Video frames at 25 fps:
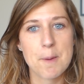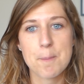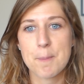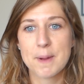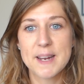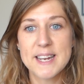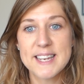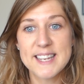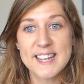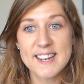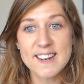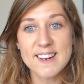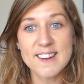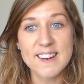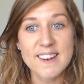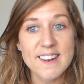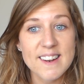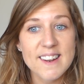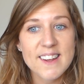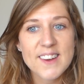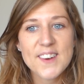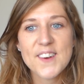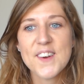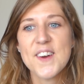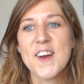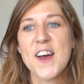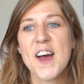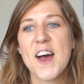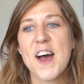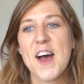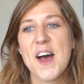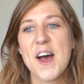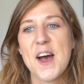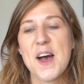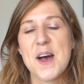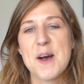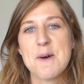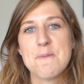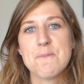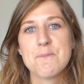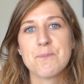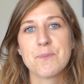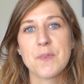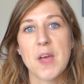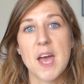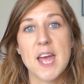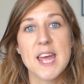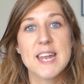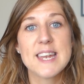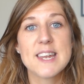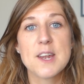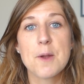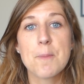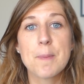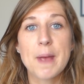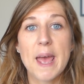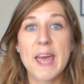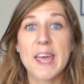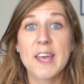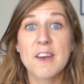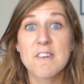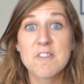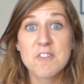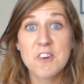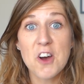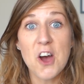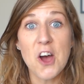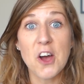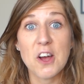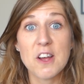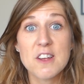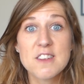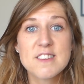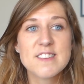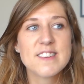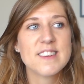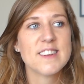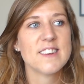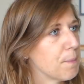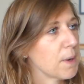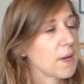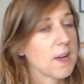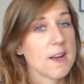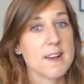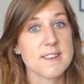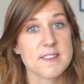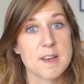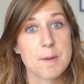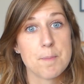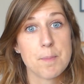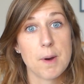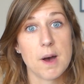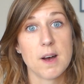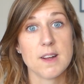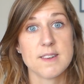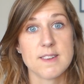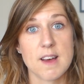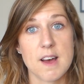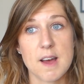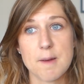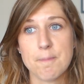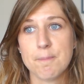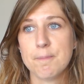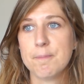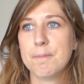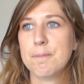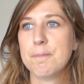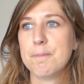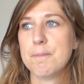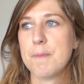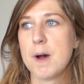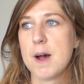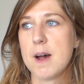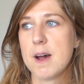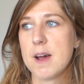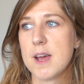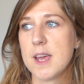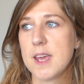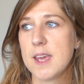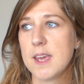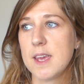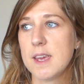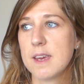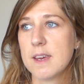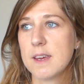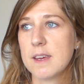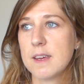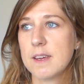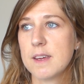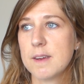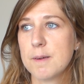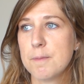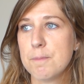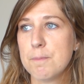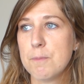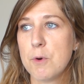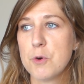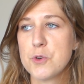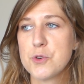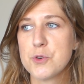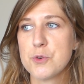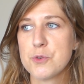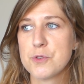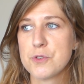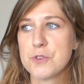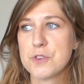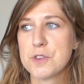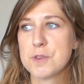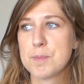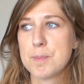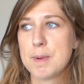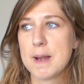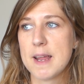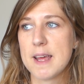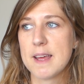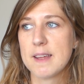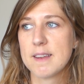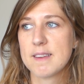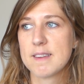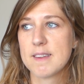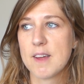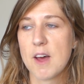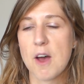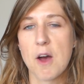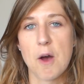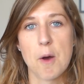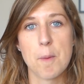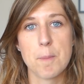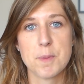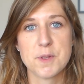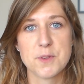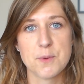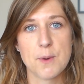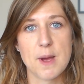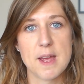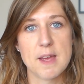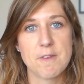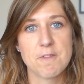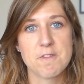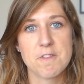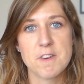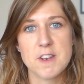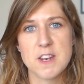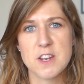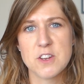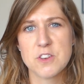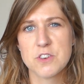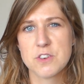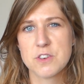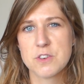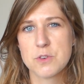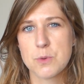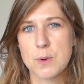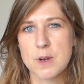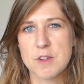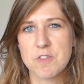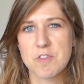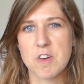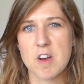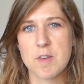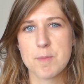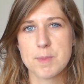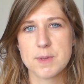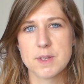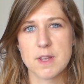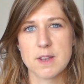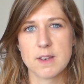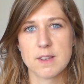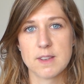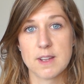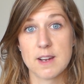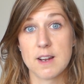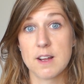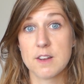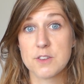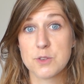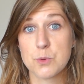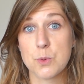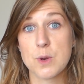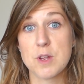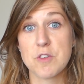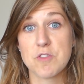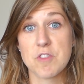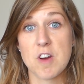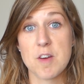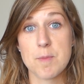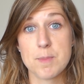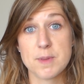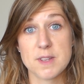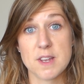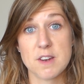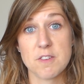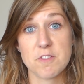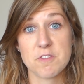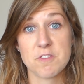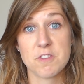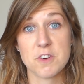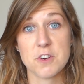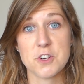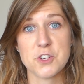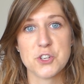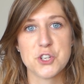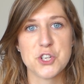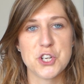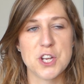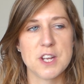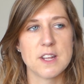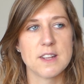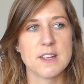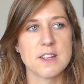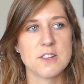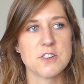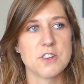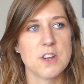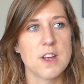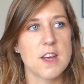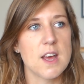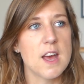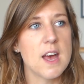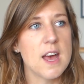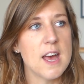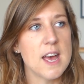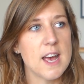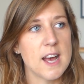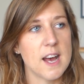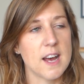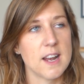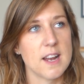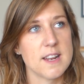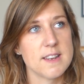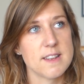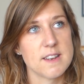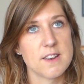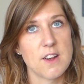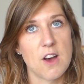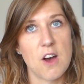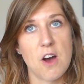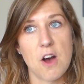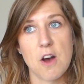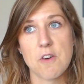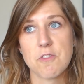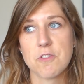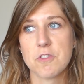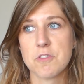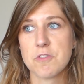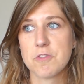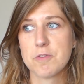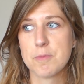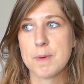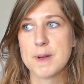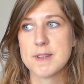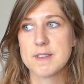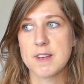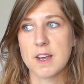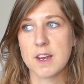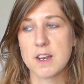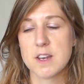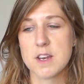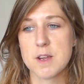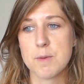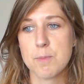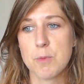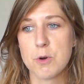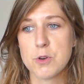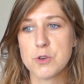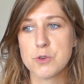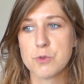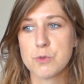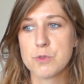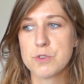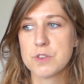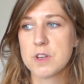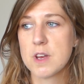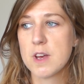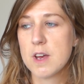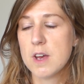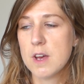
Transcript: But it didn't. I ended up getting a first. Because I'm part-time, my modules are split up. So I finished 25%, the last 25% of first year this year, and I did half of my second year modules.